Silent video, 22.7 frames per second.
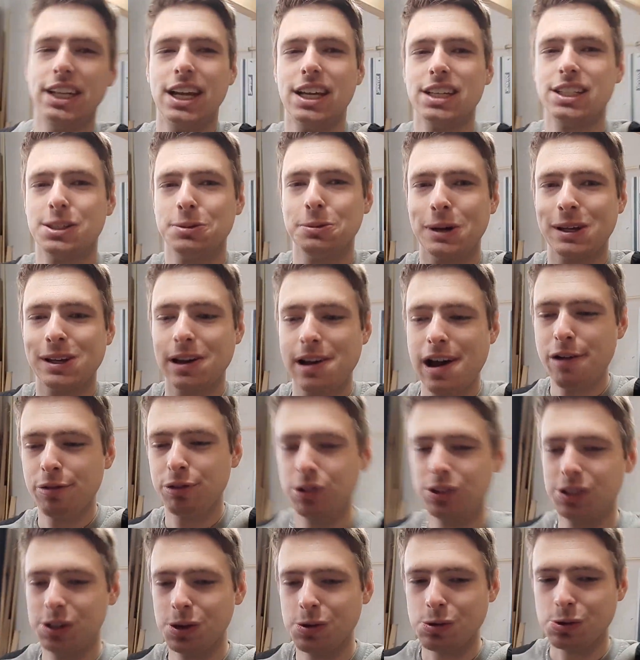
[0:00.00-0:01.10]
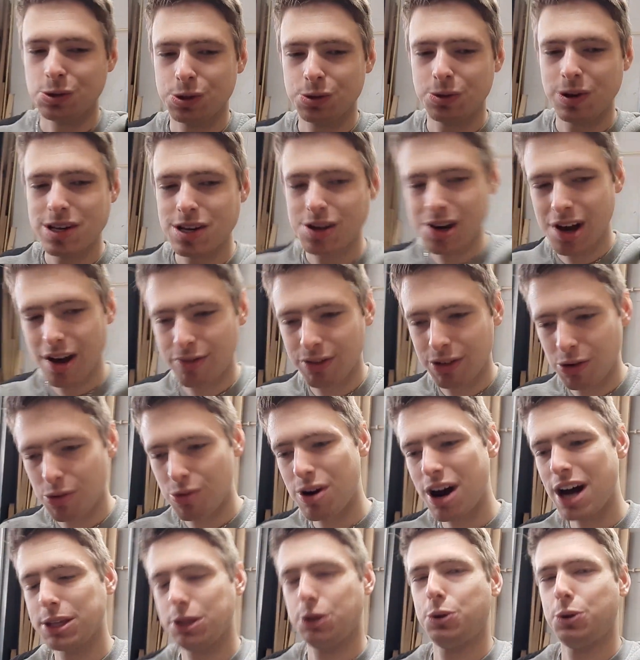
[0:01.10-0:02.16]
is when you have the tools, when you have the right